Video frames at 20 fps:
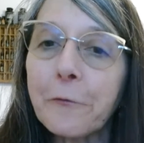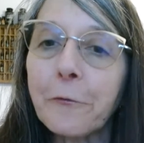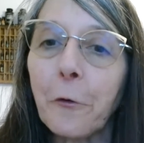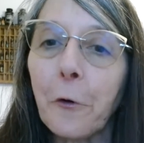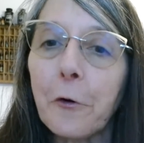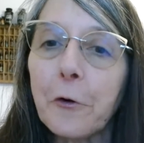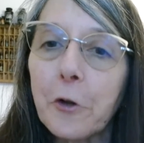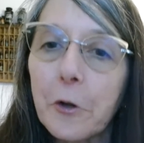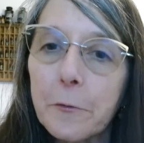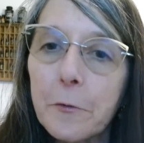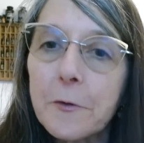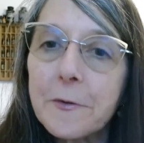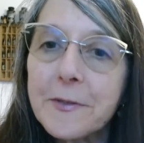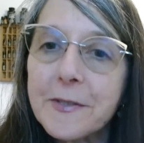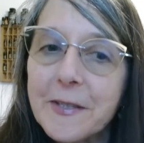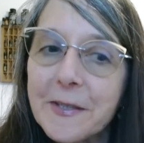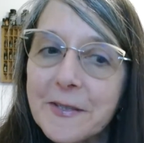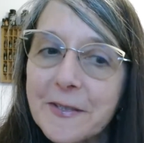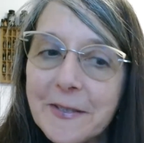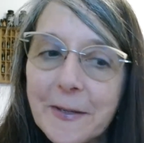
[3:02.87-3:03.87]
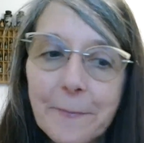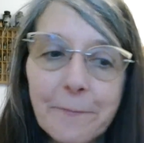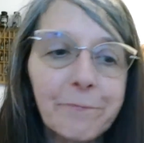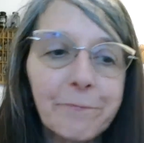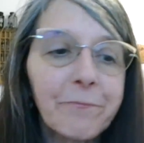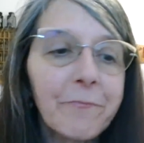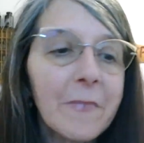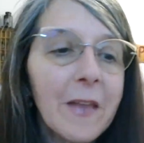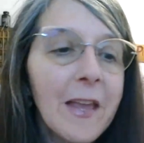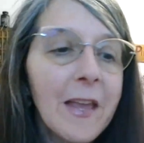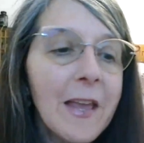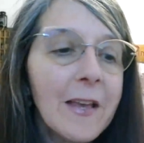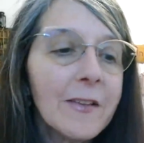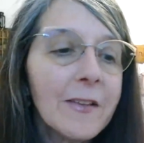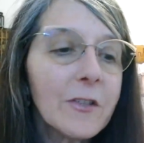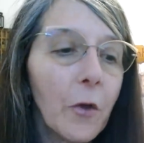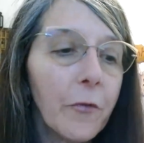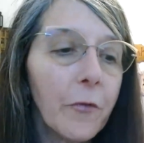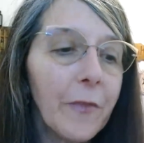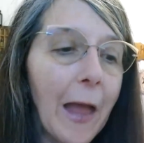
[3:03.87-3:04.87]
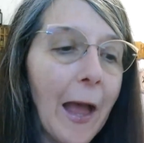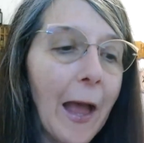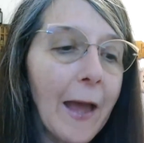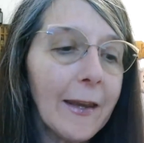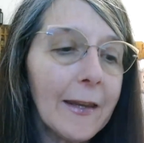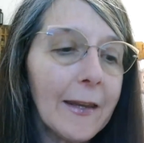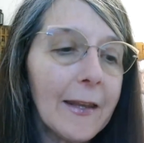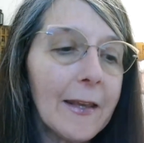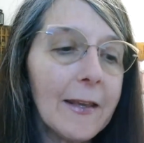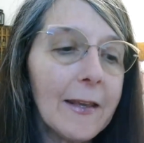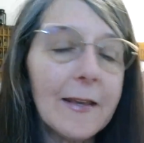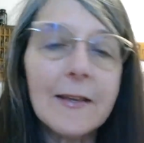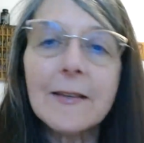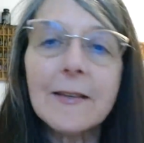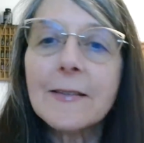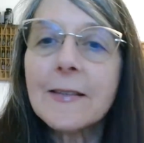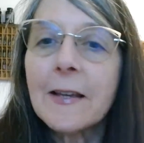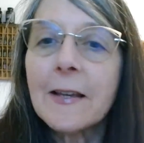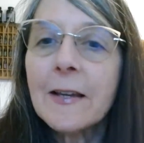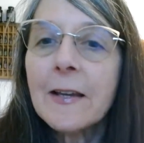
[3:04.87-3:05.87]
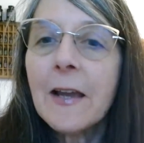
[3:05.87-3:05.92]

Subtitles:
for your immune system. So, that is